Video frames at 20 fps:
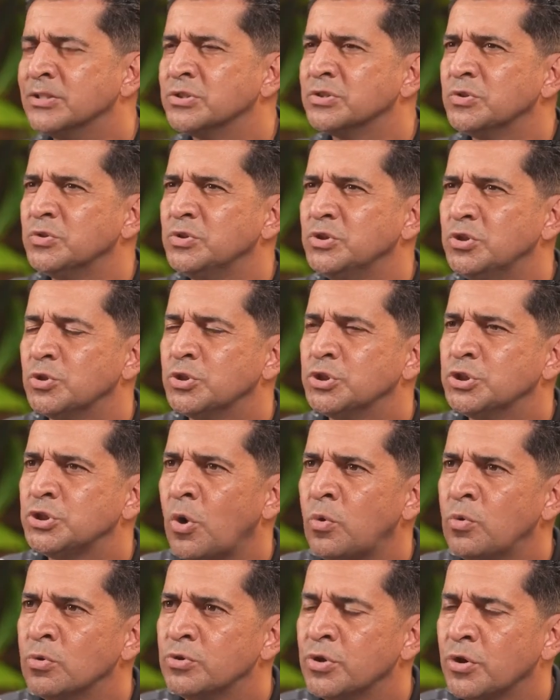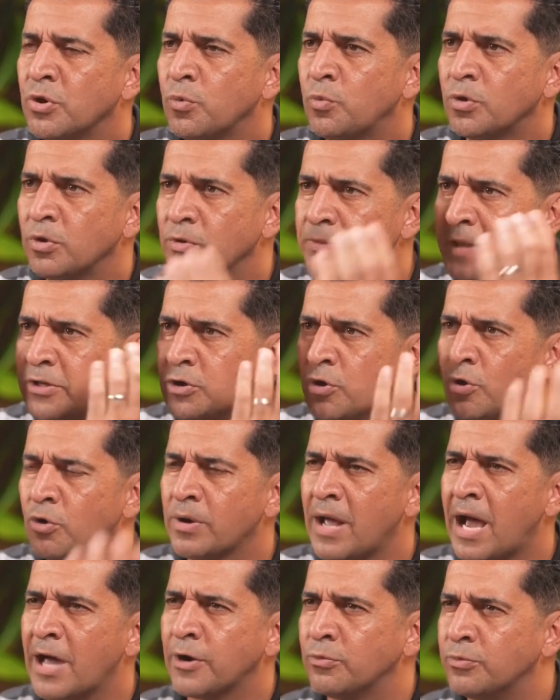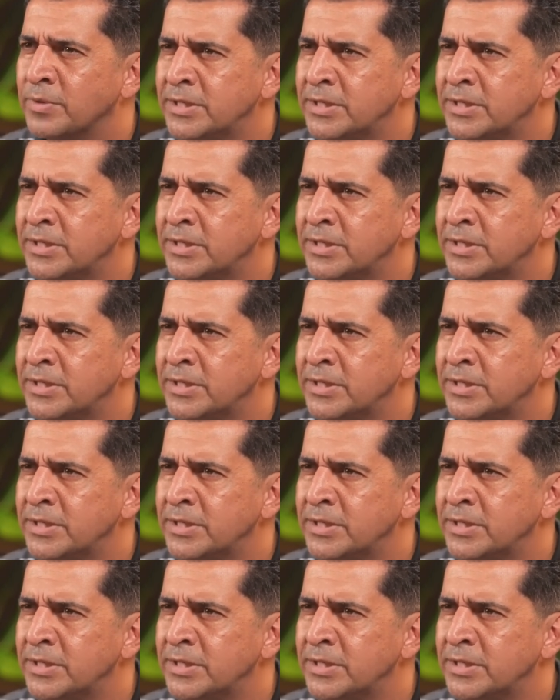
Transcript: Because you're showing to the world that you don't know how to